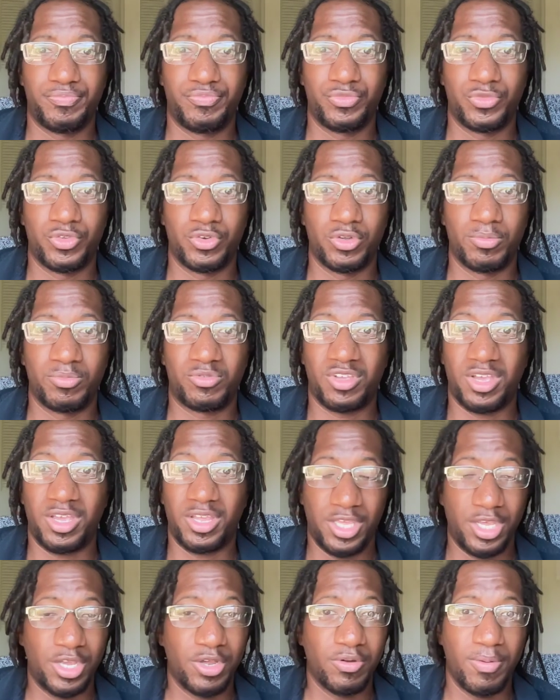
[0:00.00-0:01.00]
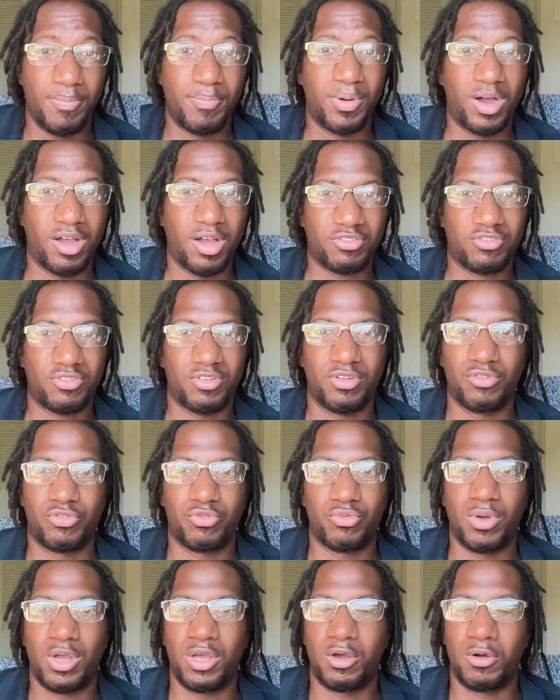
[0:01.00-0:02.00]
You know what I'm saying? Here in Boston as
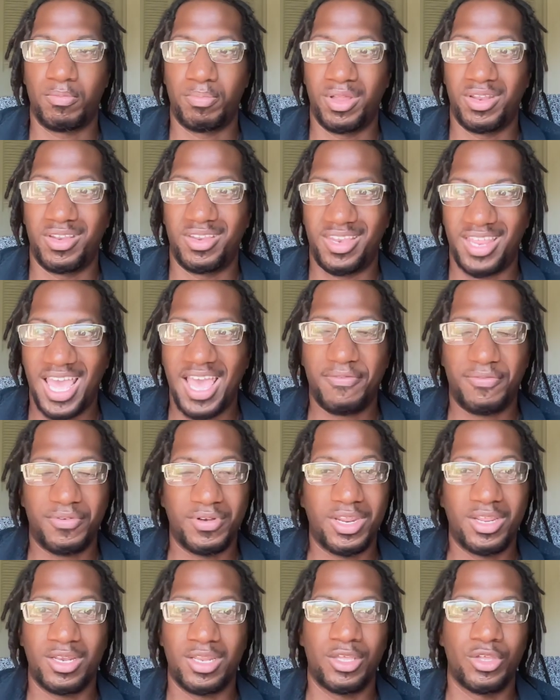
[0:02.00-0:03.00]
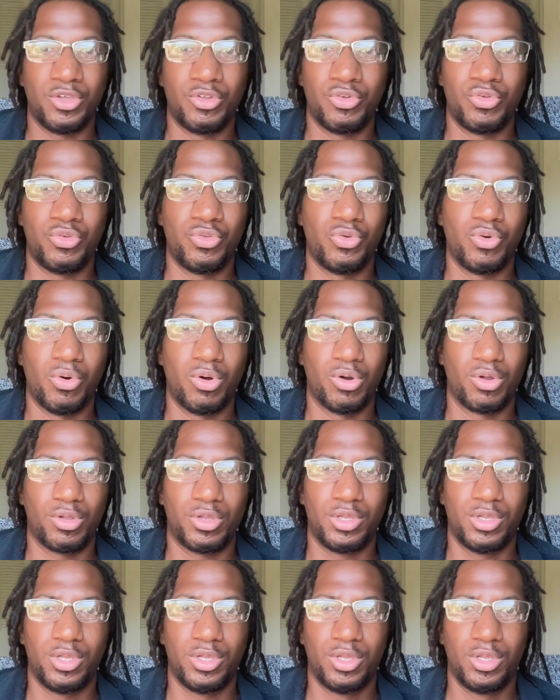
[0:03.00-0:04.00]
well, but definitely in New York.
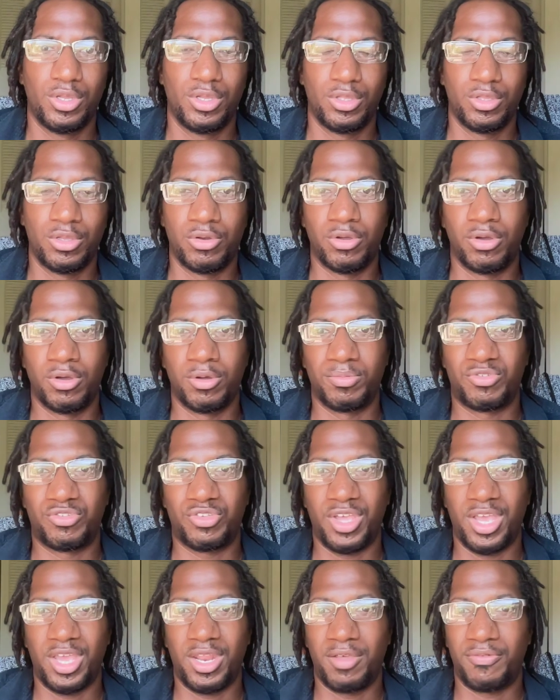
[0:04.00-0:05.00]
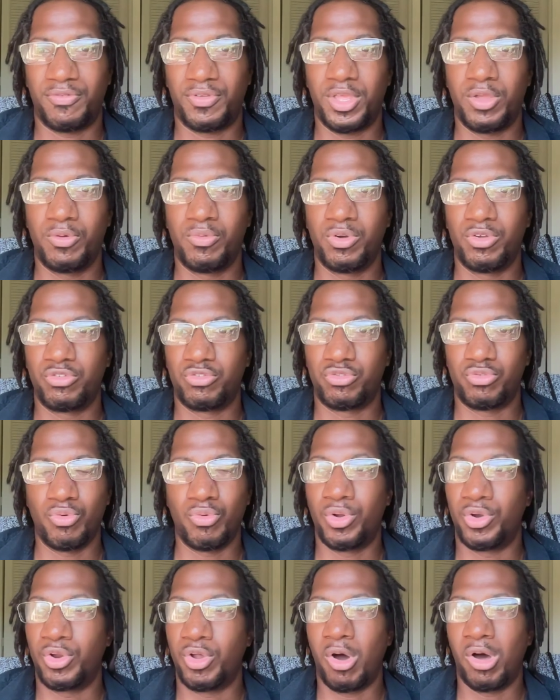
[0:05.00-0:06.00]
You know what I'm saying? If he was
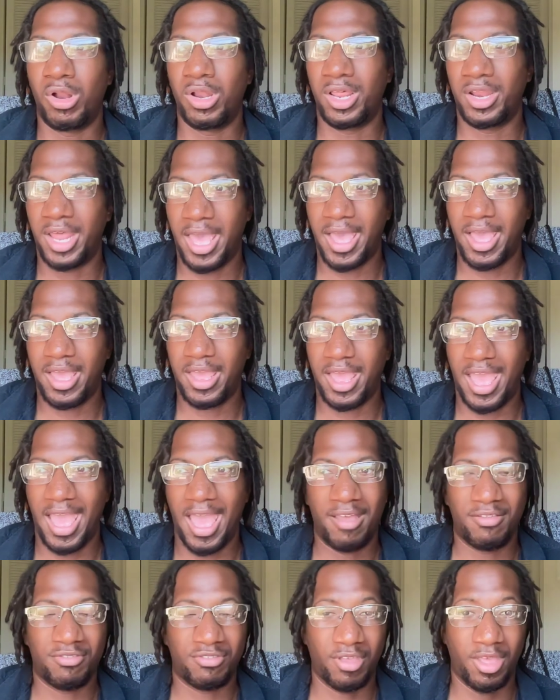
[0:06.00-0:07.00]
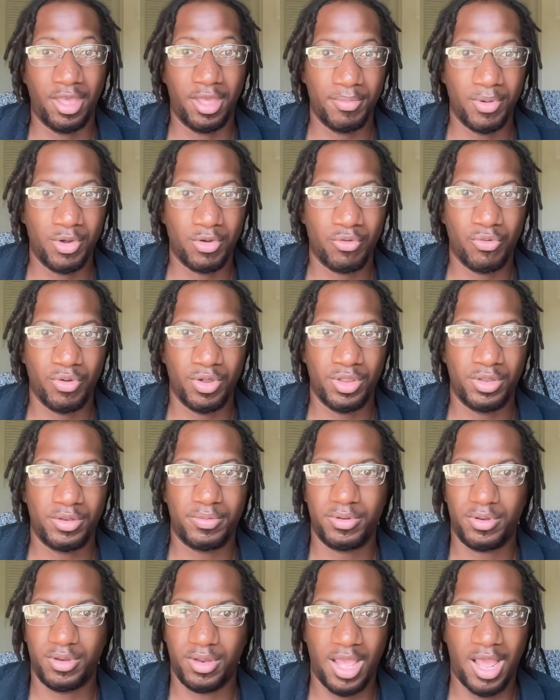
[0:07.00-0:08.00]
doing all of that as an immigrant,
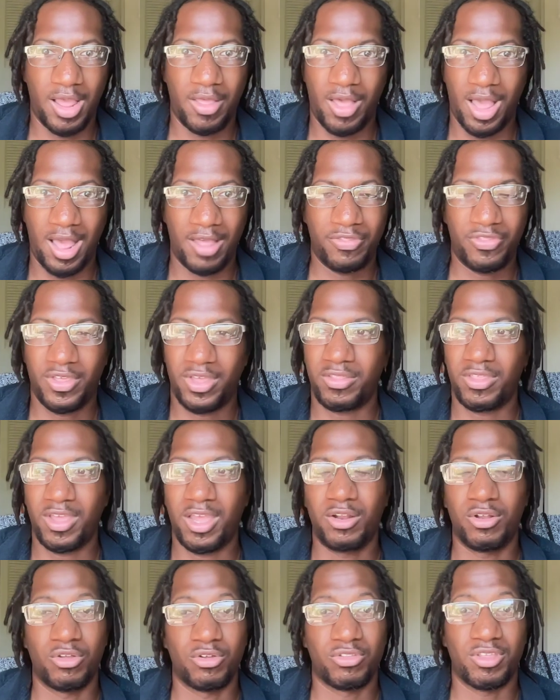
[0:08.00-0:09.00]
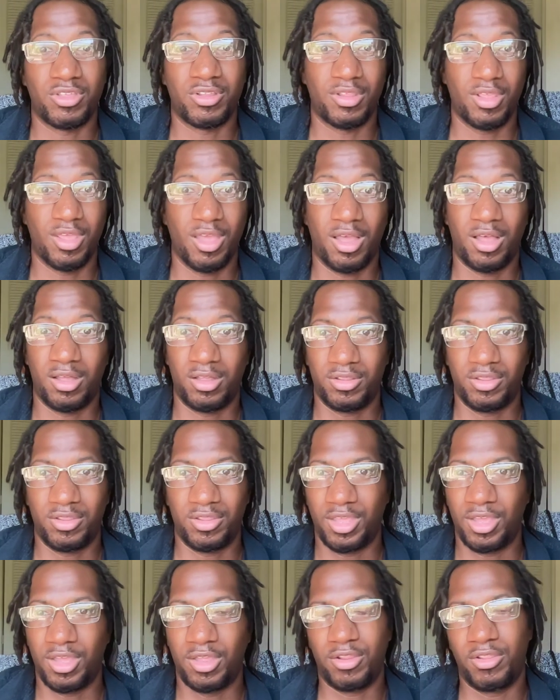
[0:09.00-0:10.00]
I think they looked at
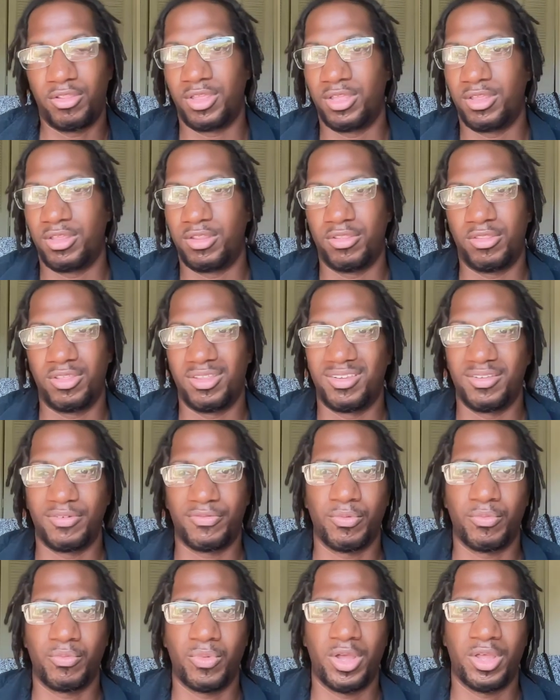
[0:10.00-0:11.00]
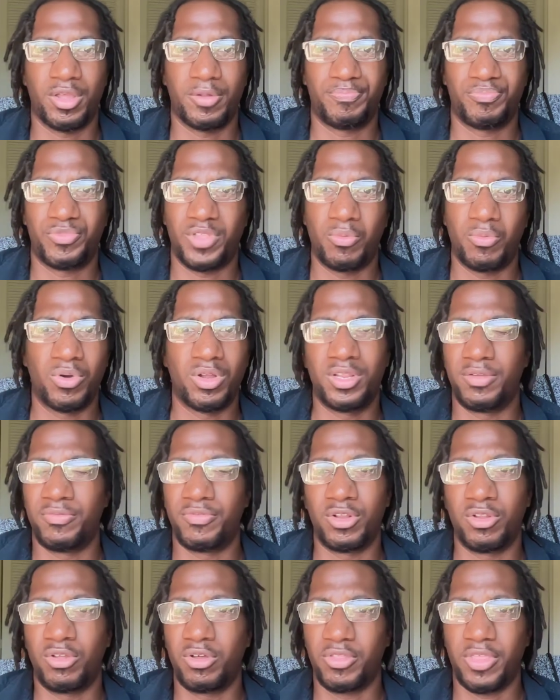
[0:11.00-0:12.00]
the different way. They wouldn't
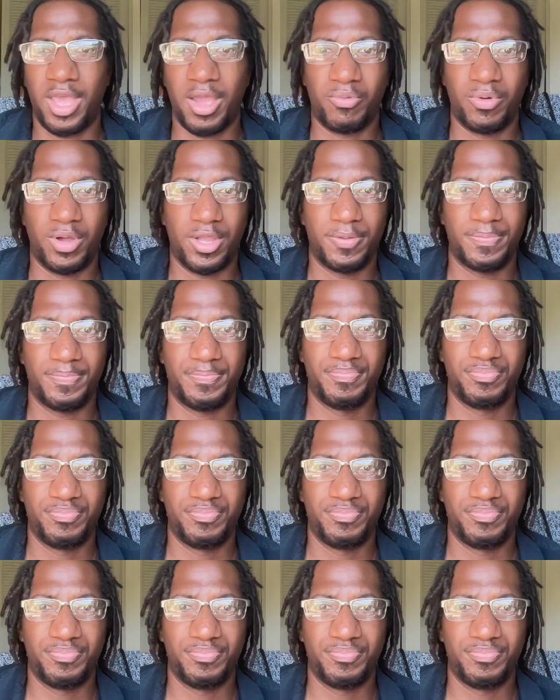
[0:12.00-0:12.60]
even look that way.